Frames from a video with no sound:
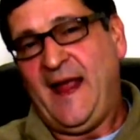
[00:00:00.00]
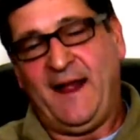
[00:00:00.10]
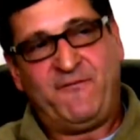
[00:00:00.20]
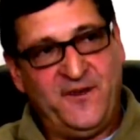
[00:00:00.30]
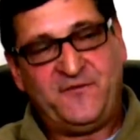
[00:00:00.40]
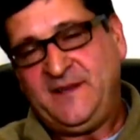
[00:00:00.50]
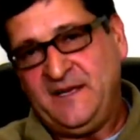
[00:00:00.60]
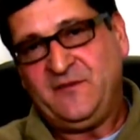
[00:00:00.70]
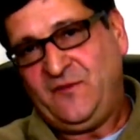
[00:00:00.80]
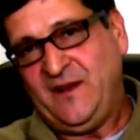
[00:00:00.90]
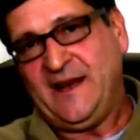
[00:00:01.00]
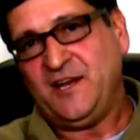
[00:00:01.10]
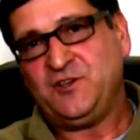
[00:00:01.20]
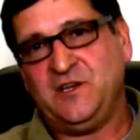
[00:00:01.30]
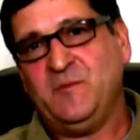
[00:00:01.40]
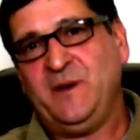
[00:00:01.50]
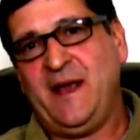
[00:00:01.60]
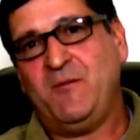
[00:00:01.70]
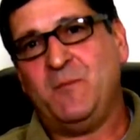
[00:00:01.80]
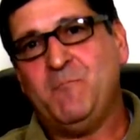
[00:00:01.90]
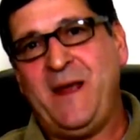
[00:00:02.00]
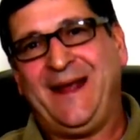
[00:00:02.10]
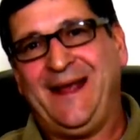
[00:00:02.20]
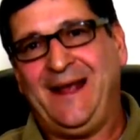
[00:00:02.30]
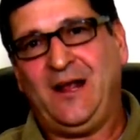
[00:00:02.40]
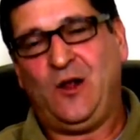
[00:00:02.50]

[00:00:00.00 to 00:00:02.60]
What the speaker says: At 15 feet, I should have been able to make